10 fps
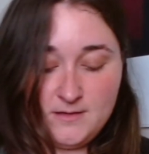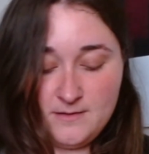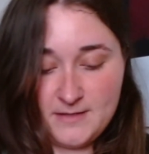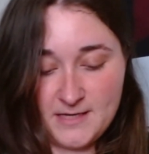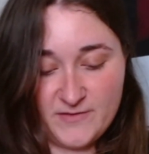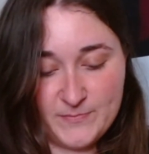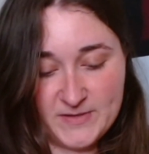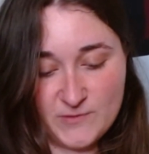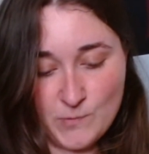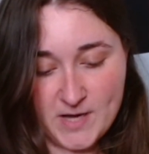that I've
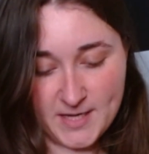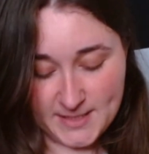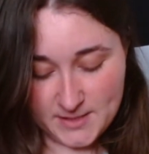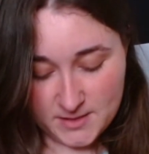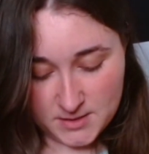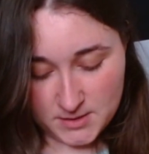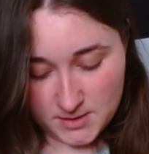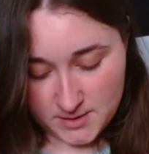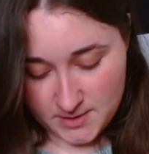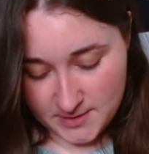been working on
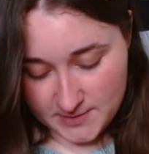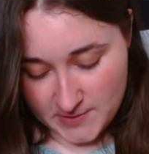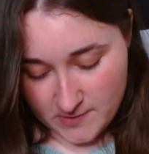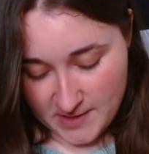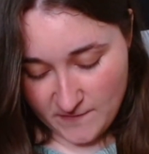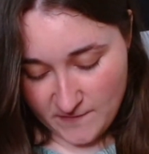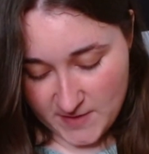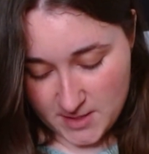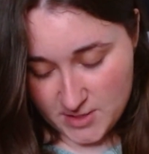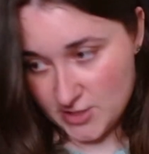So I
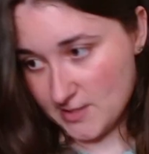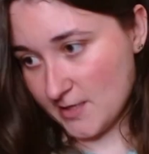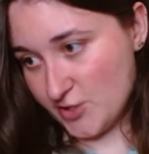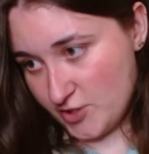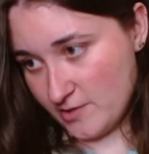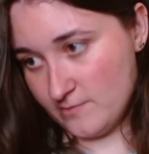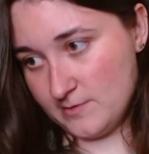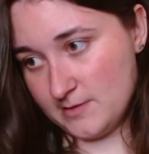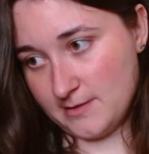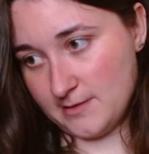finished, like I
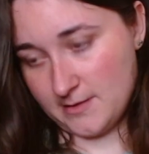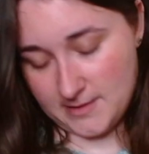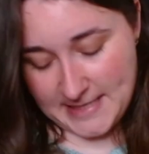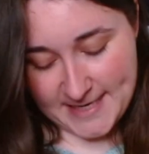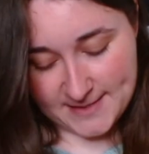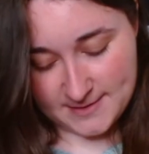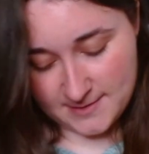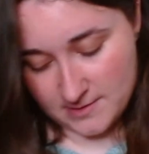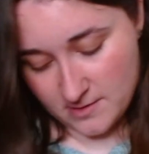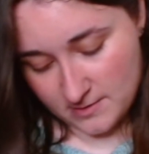showed, the Gerste
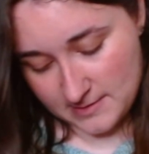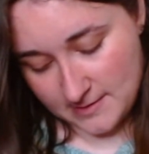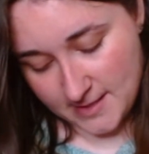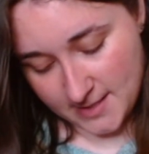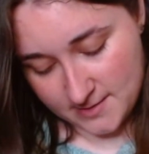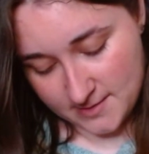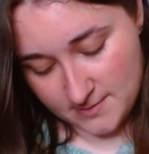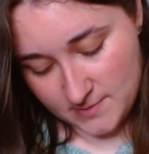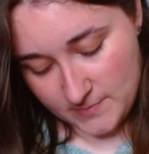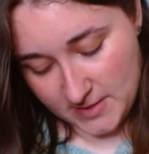socks,
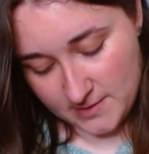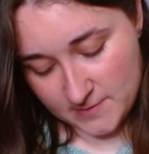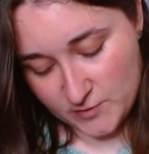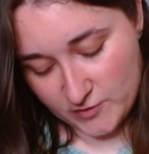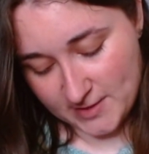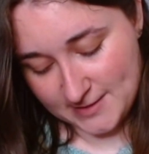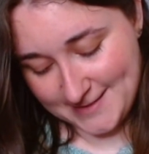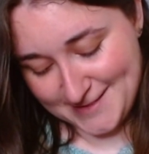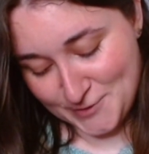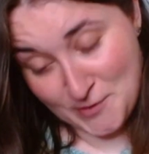and because I'm trying to
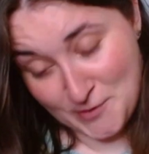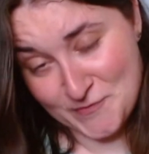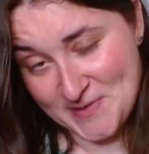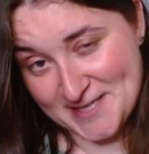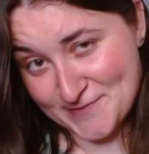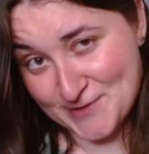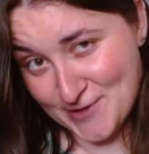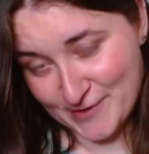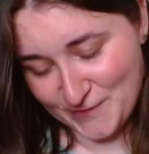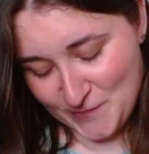knit 12 pairs of
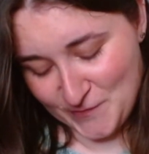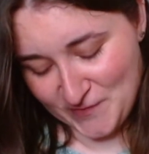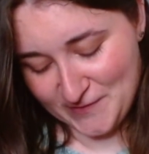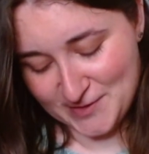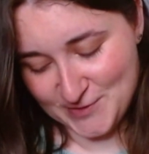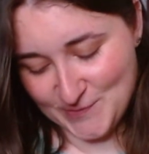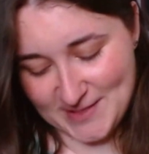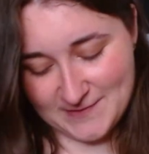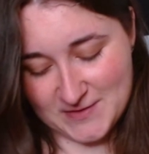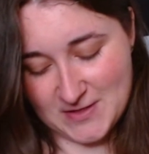socks from 52
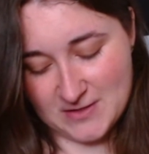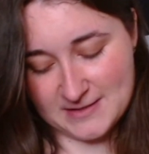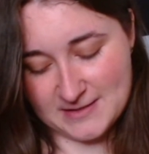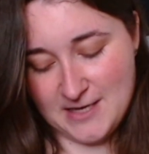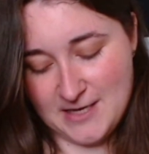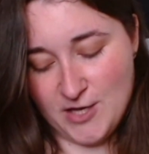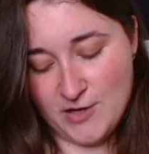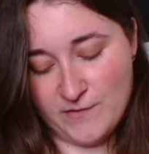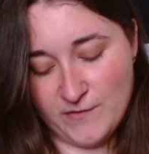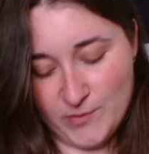weeks of socks,
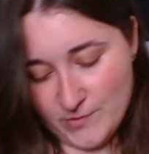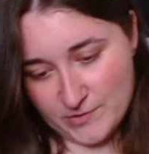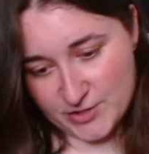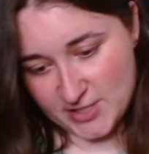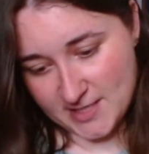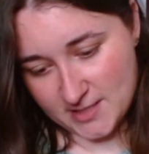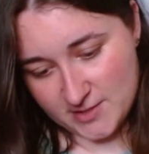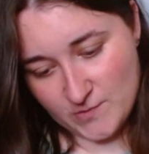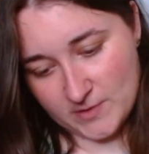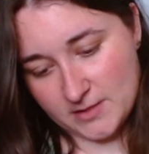of course she had a
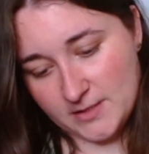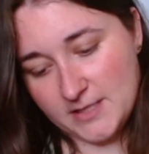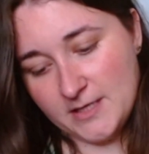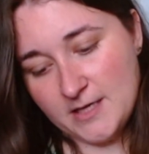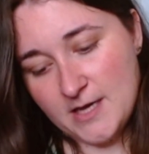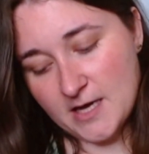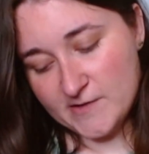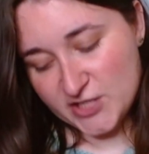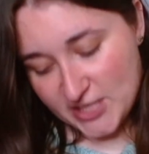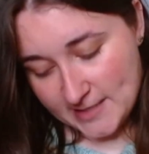new one. I
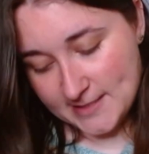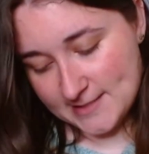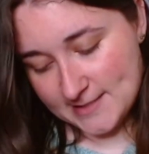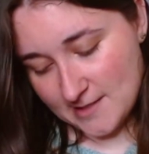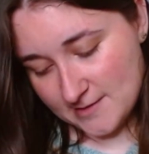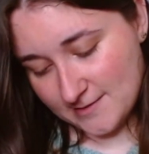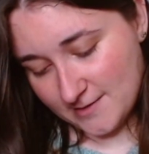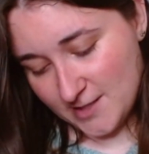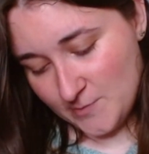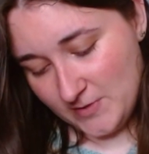shared these last
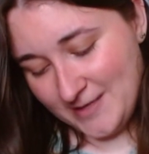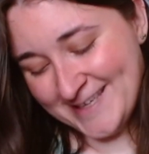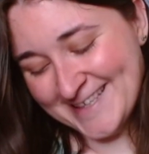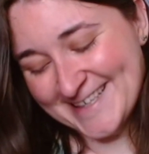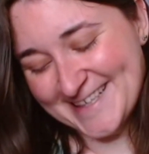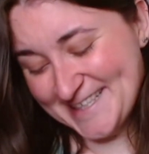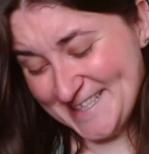time, and I